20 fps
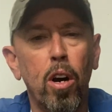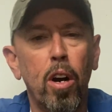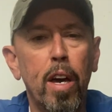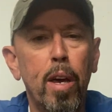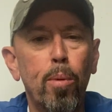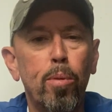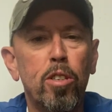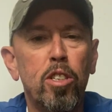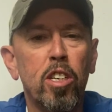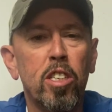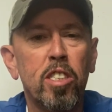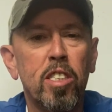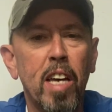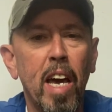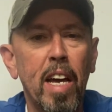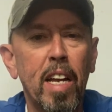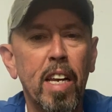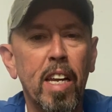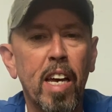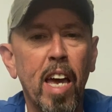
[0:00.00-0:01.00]
he would just
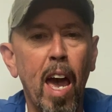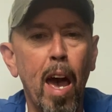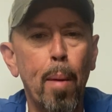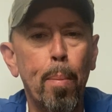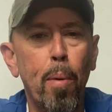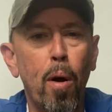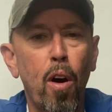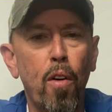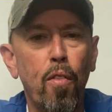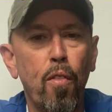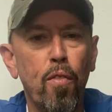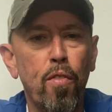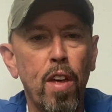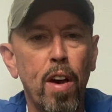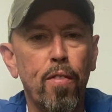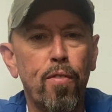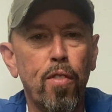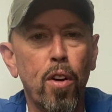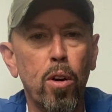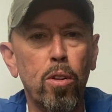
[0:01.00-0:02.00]
take the cap off of
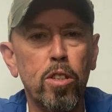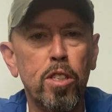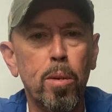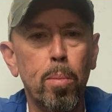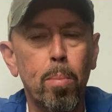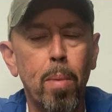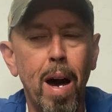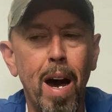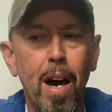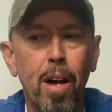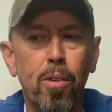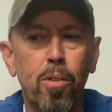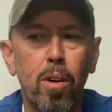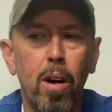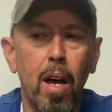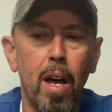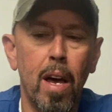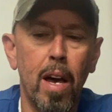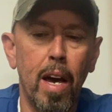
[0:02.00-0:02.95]
that frozen bottle